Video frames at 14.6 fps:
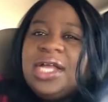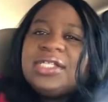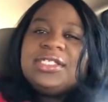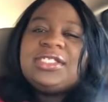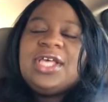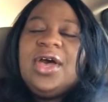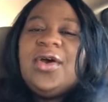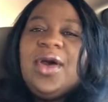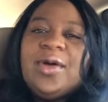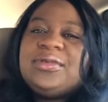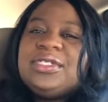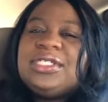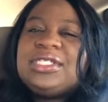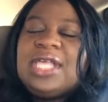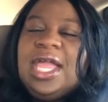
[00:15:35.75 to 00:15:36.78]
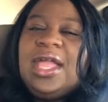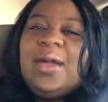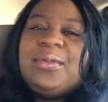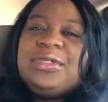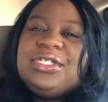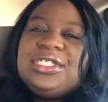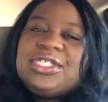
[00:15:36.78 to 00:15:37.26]
So I was just like,
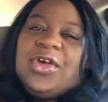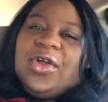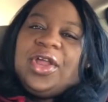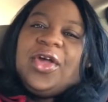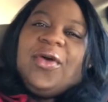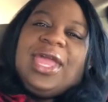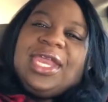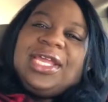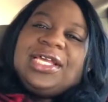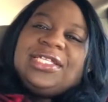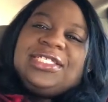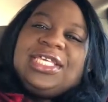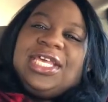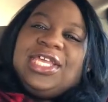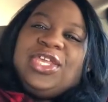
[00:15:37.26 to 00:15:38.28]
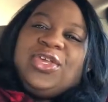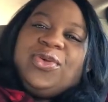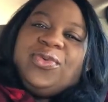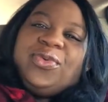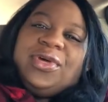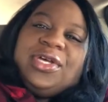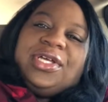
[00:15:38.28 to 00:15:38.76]
I'm just gonna go ahead and
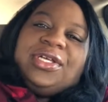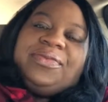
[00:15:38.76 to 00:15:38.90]
continue